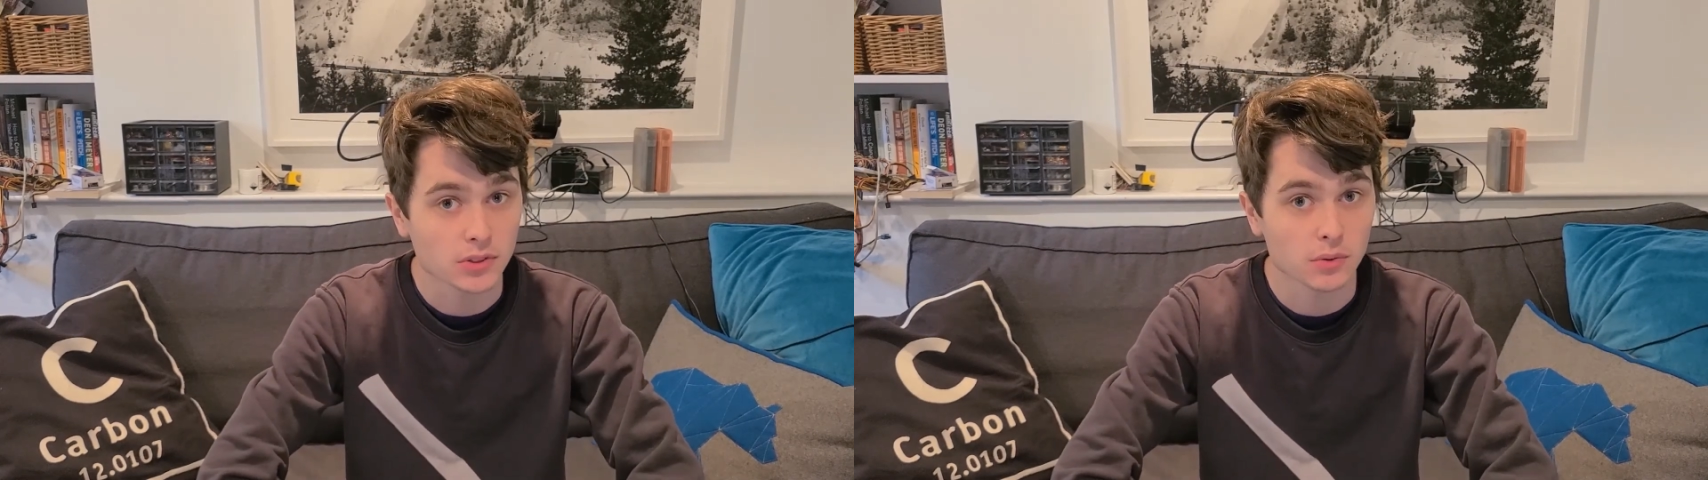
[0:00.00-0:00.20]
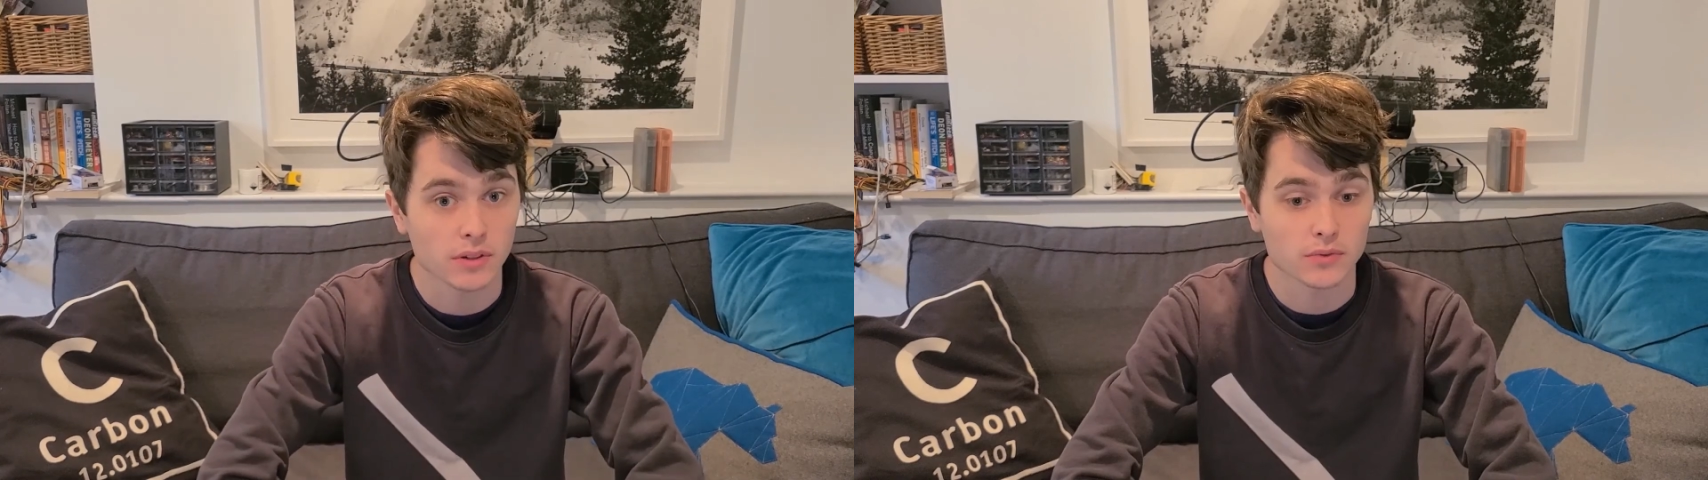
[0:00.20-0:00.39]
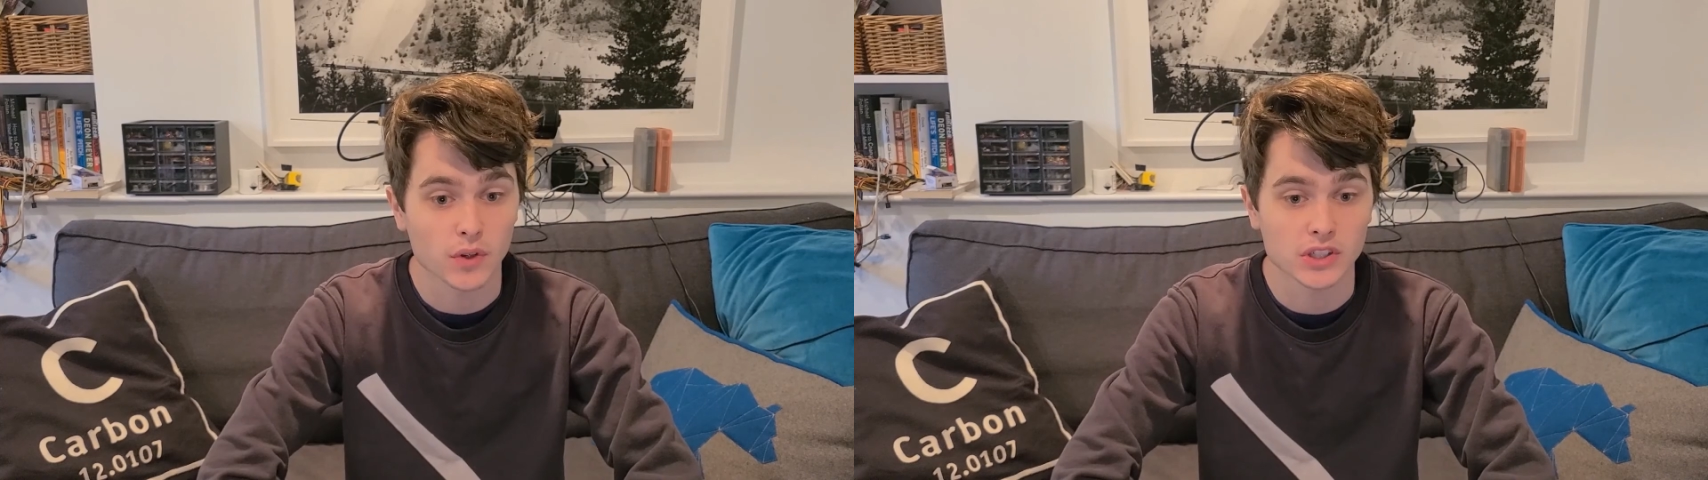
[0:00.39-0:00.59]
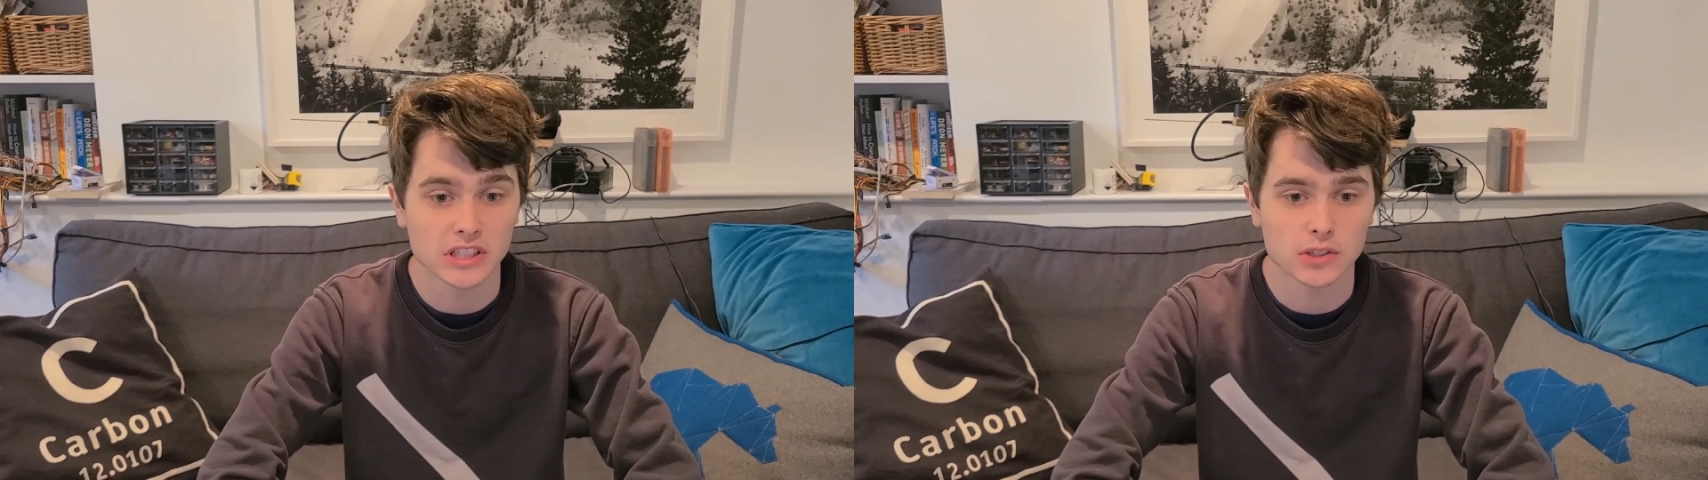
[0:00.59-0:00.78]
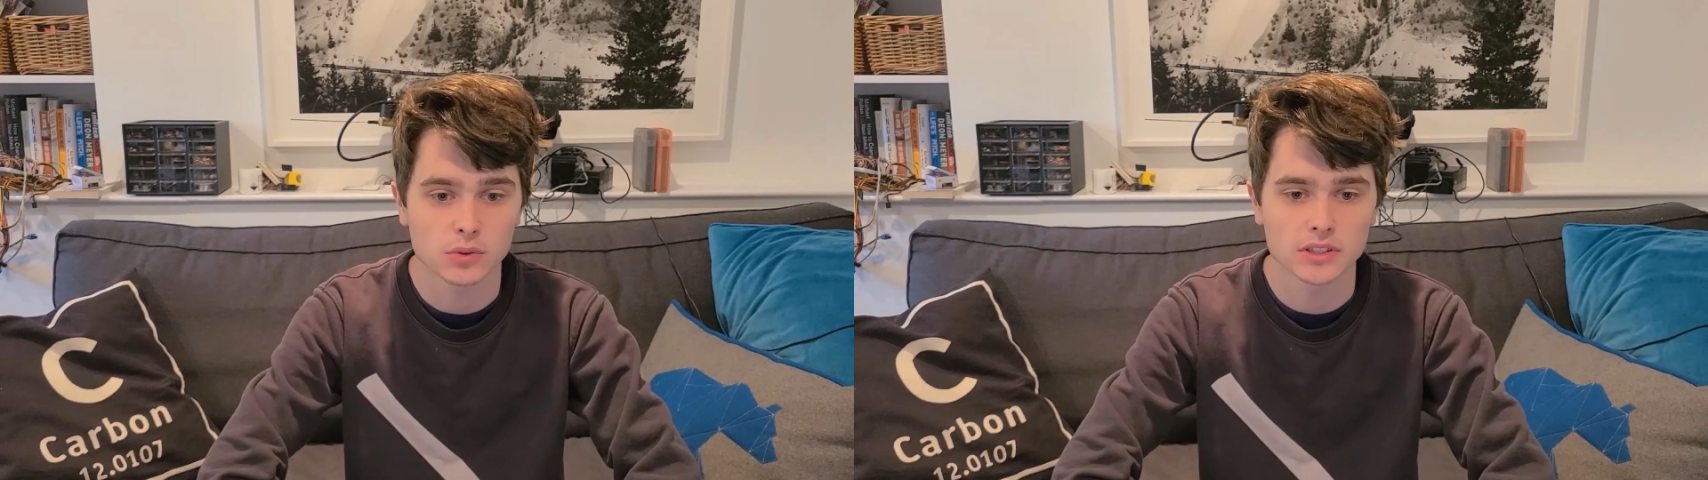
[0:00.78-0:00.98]
in the reservoir
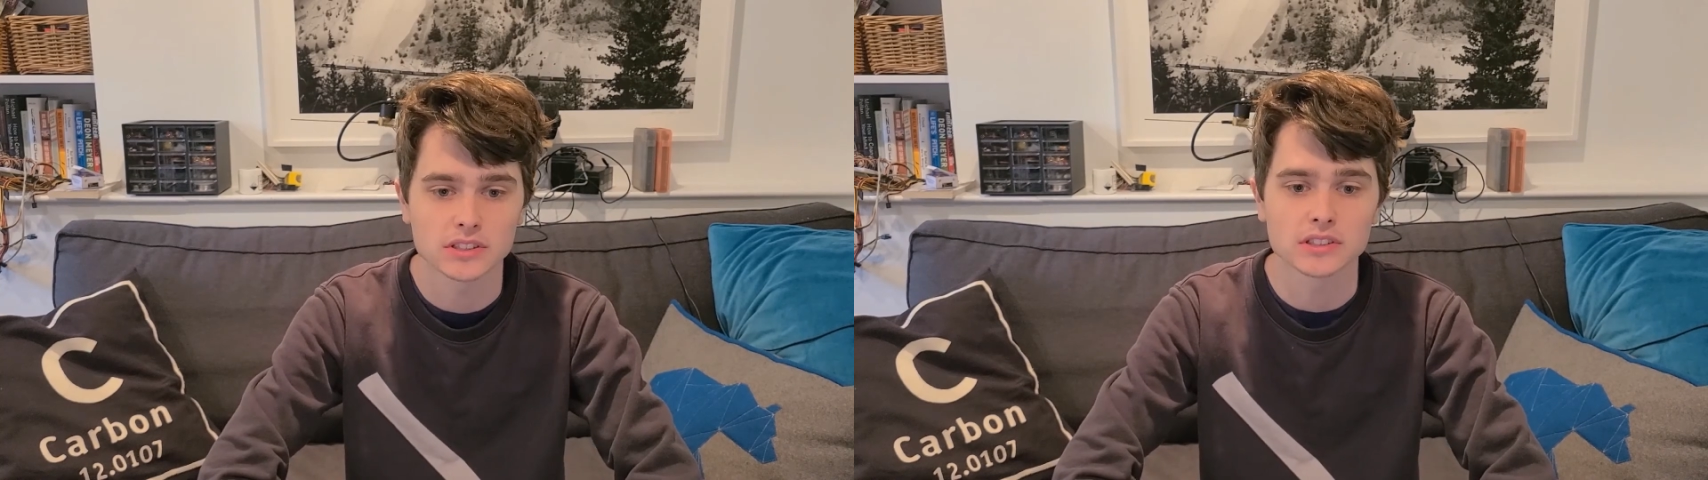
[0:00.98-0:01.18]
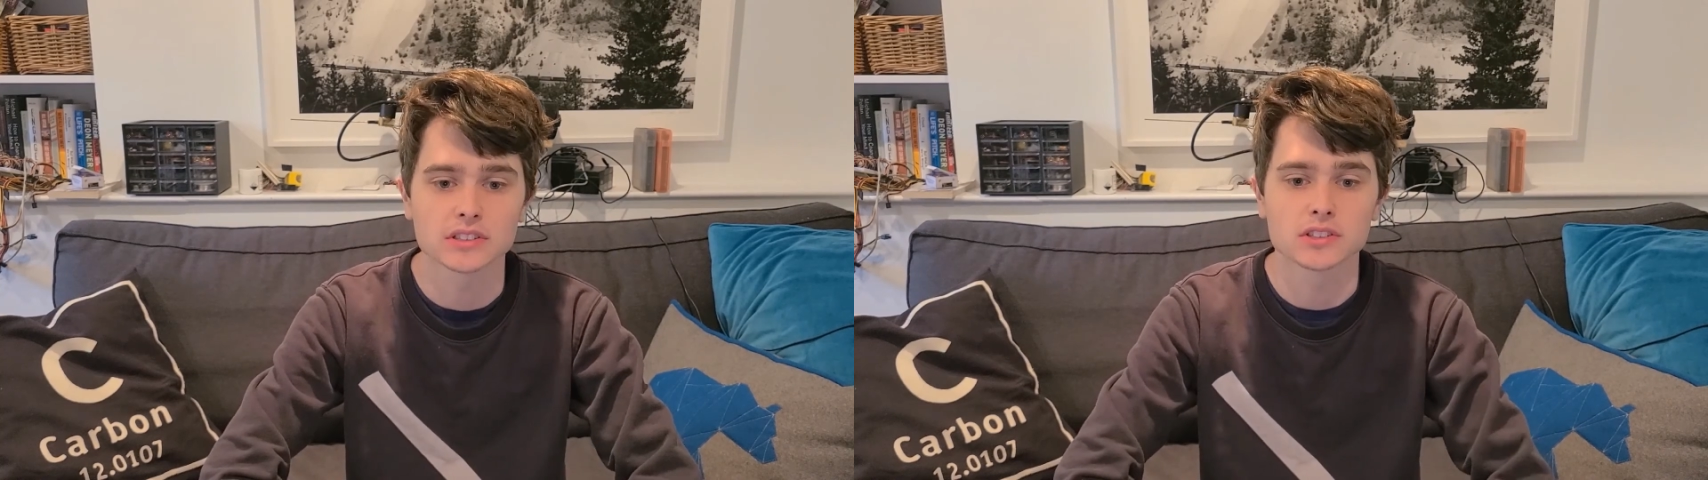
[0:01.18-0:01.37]
decreases,